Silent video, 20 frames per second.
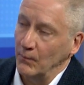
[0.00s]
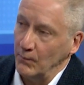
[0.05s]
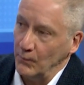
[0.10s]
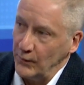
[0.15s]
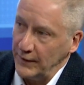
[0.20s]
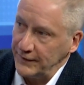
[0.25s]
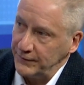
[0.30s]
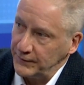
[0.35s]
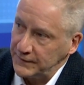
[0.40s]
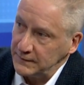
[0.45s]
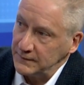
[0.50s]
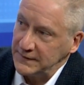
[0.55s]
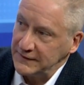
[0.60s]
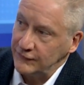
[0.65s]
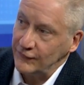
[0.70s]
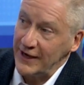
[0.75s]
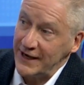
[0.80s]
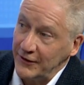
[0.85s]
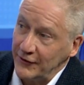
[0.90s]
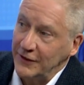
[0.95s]
with
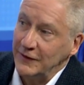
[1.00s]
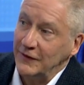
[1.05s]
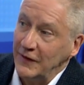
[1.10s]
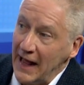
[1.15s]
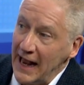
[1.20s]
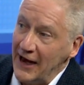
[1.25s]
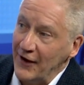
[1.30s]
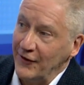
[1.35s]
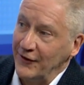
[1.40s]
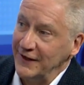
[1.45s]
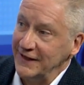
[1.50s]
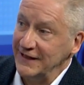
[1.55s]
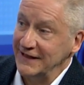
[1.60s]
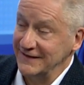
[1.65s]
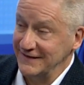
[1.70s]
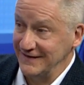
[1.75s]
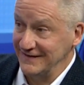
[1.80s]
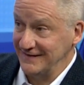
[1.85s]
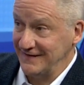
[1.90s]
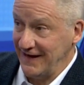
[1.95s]
greater clarity
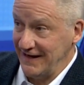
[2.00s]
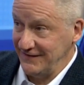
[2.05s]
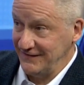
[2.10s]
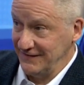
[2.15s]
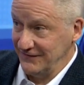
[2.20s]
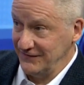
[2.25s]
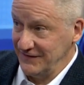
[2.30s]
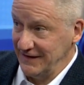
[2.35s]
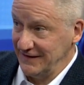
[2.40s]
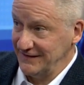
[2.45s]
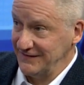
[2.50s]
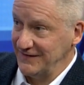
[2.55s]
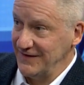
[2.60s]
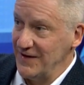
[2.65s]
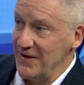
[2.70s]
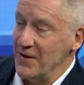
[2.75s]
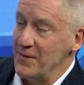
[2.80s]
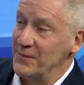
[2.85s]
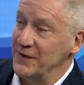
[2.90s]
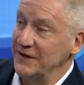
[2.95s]
and decisiveness.
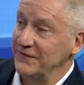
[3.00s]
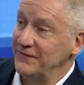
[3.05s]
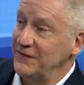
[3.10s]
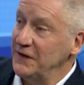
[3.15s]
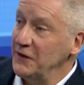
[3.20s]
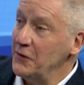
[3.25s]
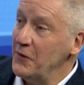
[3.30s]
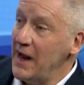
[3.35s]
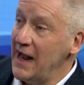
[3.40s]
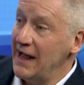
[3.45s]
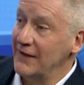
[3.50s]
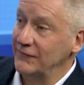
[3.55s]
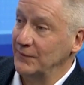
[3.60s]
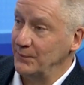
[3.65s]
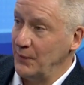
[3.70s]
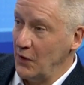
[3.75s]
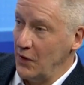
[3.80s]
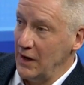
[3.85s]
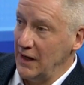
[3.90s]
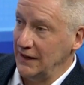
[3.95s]
But if you have a
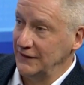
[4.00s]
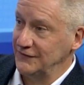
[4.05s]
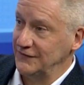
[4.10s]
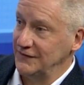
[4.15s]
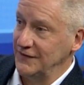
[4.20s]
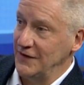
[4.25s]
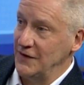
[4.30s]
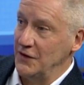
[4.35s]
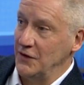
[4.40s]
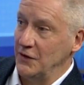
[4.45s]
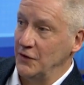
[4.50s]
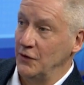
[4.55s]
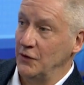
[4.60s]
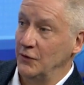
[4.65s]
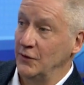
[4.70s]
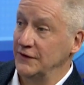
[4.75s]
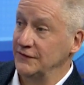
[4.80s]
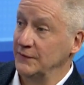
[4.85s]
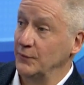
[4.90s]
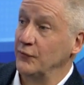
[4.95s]
boss
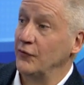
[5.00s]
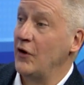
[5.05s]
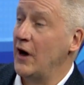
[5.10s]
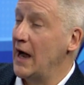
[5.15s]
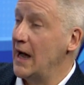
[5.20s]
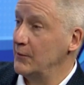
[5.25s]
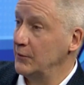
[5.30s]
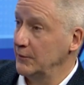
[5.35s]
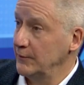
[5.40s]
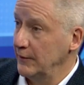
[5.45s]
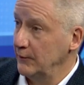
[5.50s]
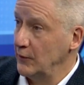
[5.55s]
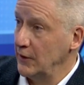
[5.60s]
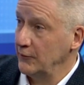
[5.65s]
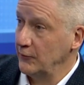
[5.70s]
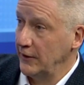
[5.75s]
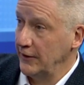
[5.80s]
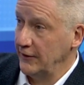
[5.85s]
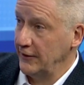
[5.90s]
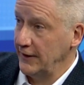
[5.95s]
who is a problem in
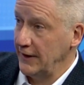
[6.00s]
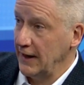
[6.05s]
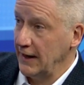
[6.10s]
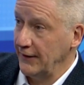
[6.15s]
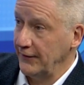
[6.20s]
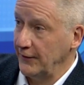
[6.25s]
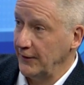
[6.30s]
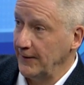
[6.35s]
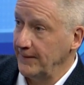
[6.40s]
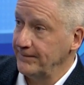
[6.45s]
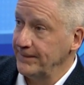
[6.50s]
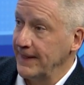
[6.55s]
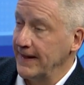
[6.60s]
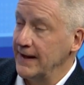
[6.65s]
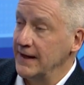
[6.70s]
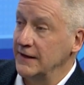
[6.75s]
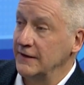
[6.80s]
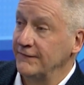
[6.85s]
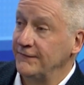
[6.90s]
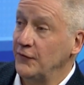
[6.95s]
one way or another,
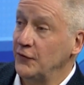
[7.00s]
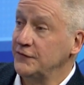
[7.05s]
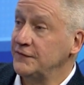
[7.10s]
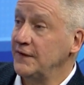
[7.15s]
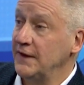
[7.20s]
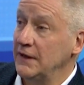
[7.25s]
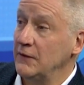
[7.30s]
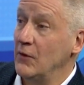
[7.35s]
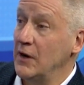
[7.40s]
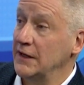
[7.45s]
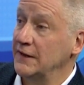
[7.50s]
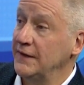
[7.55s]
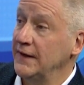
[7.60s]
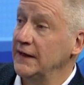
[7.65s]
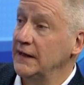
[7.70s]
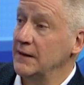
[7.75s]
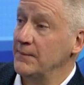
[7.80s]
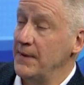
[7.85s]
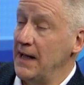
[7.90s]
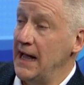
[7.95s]
the first thing you want to
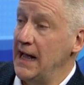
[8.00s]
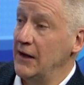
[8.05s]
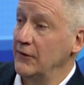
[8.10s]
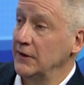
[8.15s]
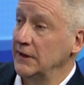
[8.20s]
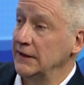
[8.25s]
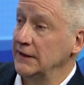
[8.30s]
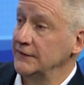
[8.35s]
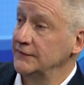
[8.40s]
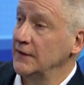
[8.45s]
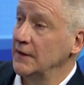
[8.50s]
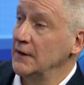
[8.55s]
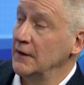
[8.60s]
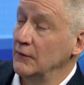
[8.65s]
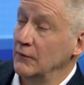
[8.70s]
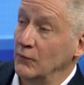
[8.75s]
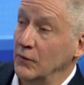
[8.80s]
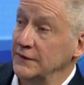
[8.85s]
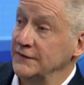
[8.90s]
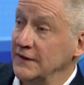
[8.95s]
think about is
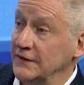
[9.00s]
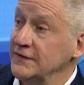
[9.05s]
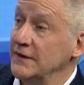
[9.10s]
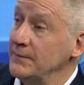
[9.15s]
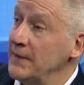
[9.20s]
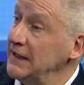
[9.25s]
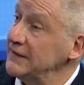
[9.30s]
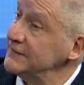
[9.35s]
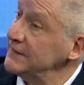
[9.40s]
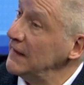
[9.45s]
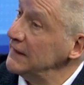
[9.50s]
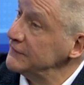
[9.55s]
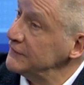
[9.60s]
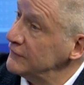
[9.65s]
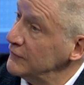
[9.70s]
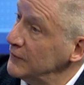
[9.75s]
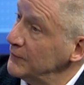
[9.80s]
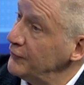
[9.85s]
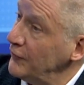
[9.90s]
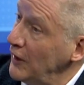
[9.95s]
what, does it make sense
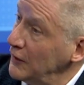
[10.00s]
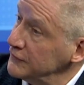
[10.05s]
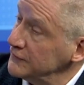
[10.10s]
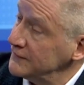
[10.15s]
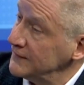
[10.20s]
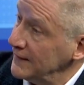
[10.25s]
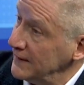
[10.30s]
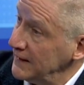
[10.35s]
to approach the,